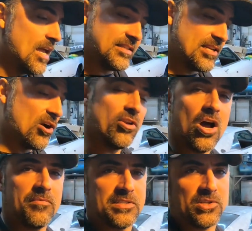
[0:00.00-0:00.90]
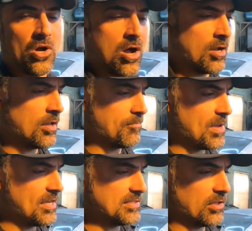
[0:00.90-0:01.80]
It started off strong.
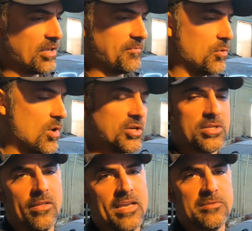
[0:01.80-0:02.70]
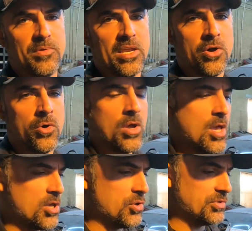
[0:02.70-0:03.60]
Basically, if you watched the last video,
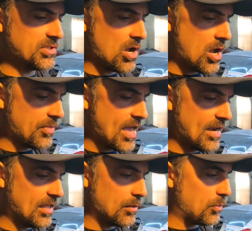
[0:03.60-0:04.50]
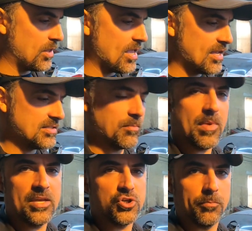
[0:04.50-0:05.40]
you saw that the thing had some
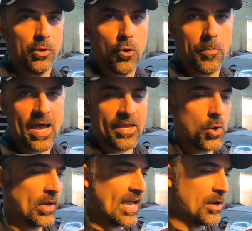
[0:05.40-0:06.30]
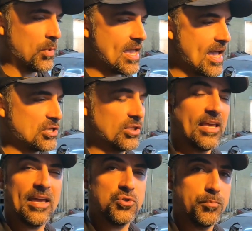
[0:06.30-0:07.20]
major blow-by going on. We
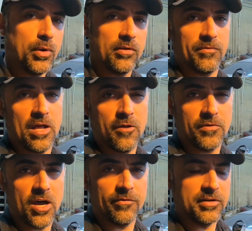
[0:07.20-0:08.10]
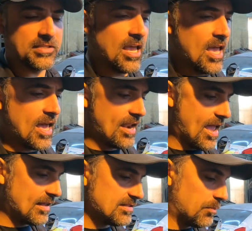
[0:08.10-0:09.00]
actually had to pull the valve covers and
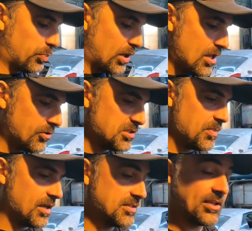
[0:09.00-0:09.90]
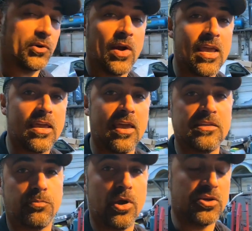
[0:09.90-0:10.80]
add some breathers because the
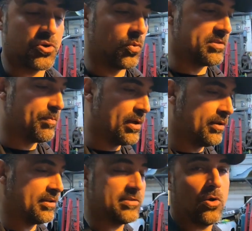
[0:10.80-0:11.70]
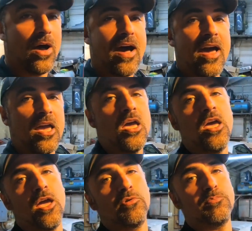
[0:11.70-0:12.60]
crankcase pressure was building so high,
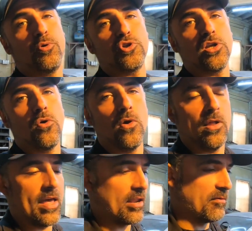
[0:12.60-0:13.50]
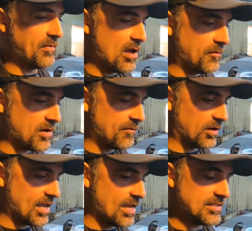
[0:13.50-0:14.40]
it was pushing oil out of the valve
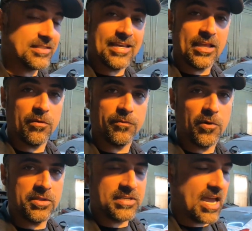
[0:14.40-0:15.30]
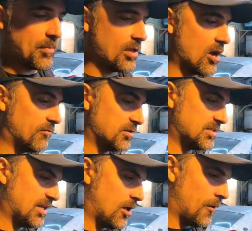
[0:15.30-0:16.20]
cover gaskets and the front timing cover
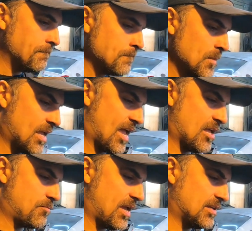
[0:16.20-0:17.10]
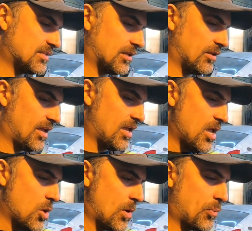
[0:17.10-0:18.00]
seal. And
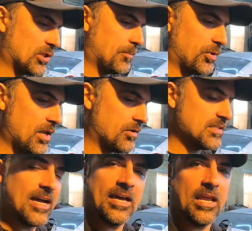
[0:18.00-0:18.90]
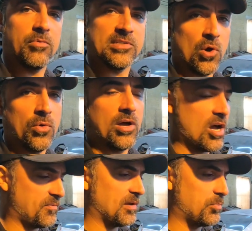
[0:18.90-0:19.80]
basically, we put the breathers on, it was
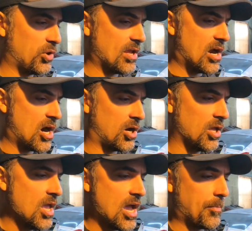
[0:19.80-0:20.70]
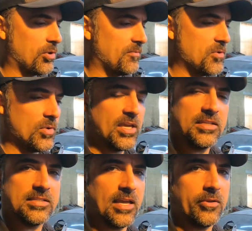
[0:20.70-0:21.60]
huffing pretty hard. I put a few
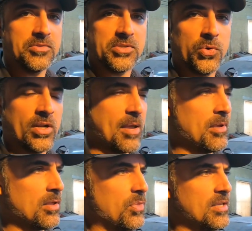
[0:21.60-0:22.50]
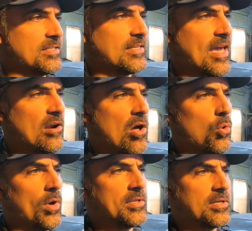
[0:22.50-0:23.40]
heat cycles through it. I mean, the thing sat
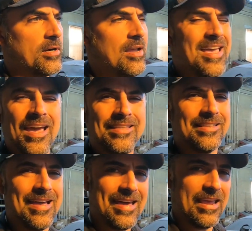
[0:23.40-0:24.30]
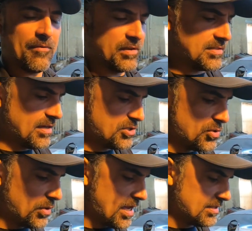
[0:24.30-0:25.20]
all winter. It did not have this
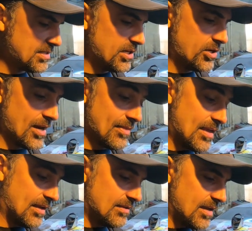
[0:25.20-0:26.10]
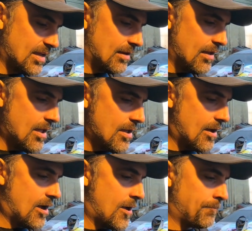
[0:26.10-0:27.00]
issue last year, and then it did.
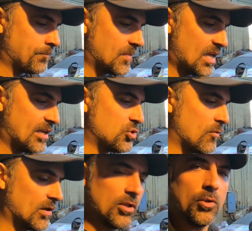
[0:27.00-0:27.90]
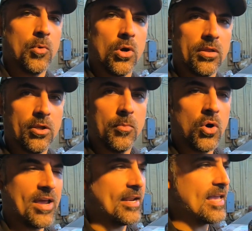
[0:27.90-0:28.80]
And I drove it a little
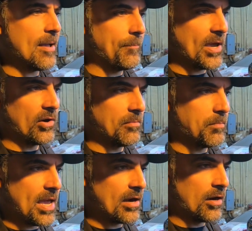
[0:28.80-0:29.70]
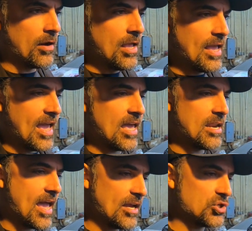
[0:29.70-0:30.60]
more, and it got better and better.
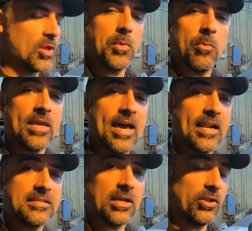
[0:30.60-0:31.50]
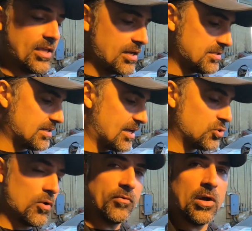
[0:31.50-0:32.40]
And actually, when we got it to Cleetus, I
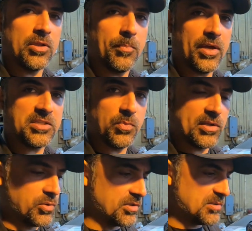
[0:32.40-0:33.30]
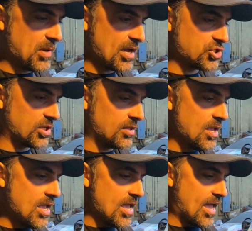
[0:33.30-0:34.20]
drove around the pits, went to inspection,
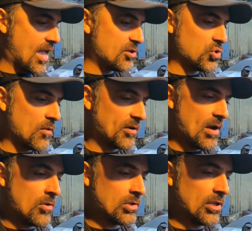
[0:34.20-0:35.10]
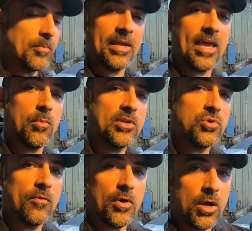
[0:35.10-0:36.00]
and drove it around a little bit, and we
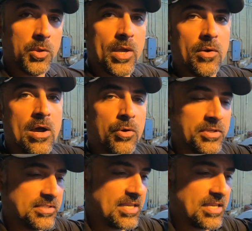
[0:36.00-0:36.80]
drove all the way around the